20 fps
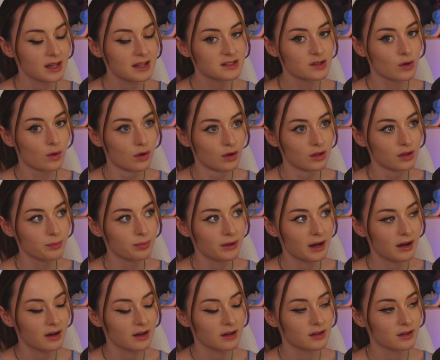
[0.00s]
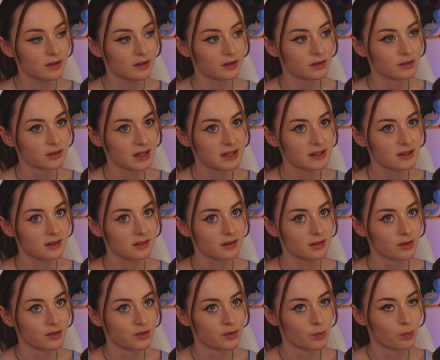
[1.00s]
It's all about, like,
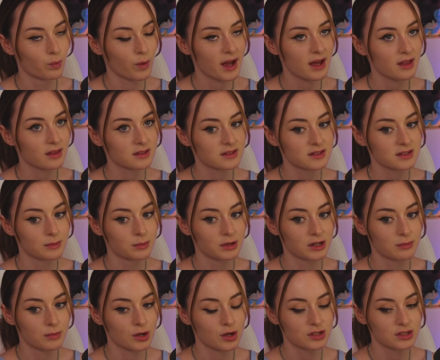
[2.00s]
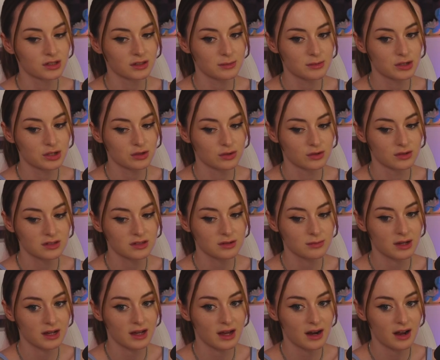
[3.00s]
the way that someone emotionally matures to
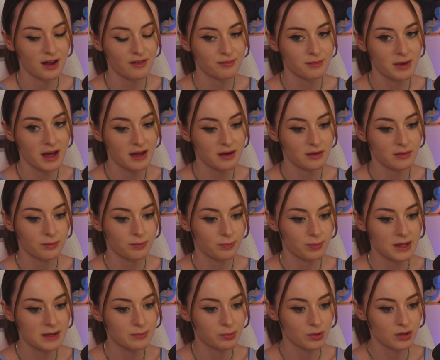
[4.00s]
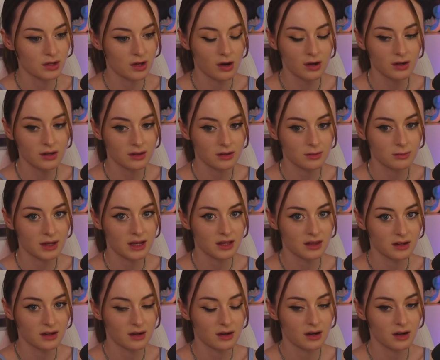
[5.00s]
me. And I've met people younger than me
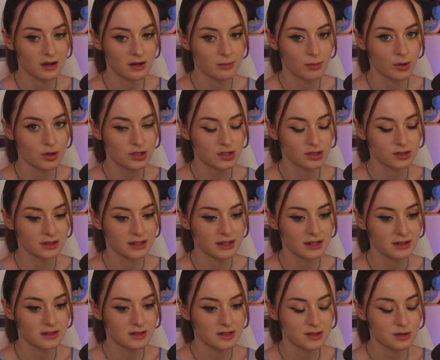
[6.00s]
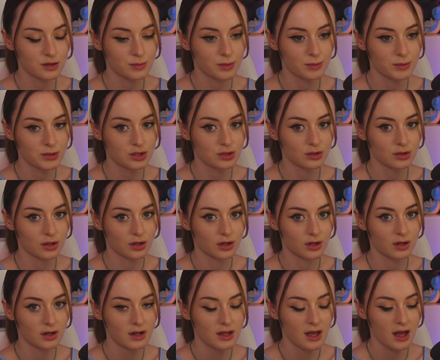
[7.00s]
that are emotionally super
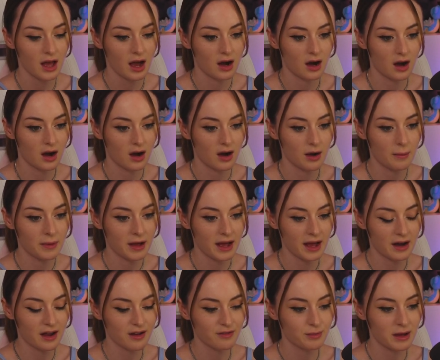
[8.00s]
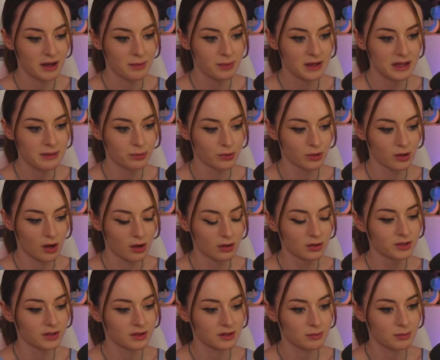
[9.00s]
mature. And I've met people
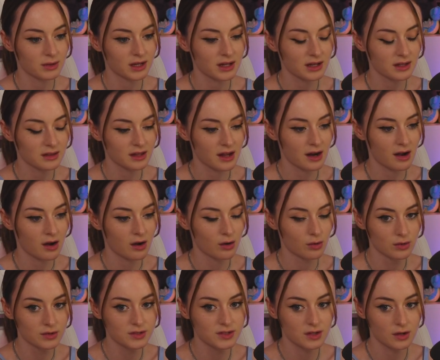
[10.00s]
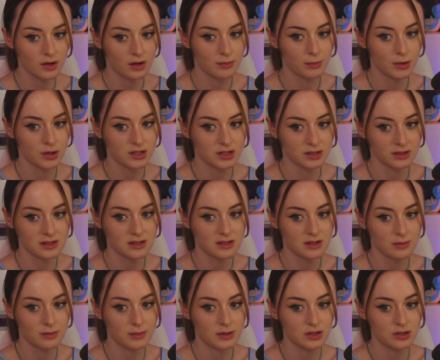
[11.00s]
older than me that are also emotionally
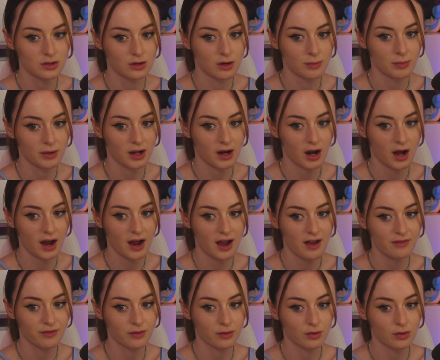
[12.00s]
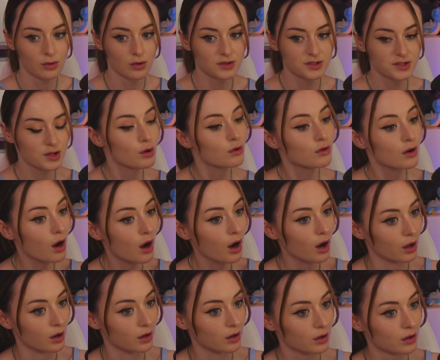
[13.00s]
super mature, but I've also
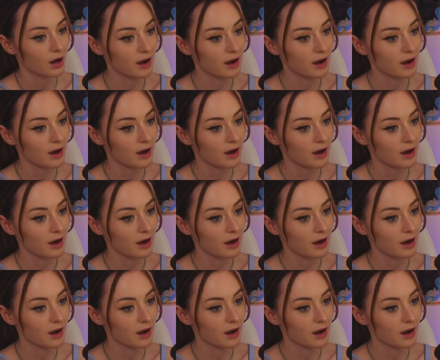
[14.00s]
met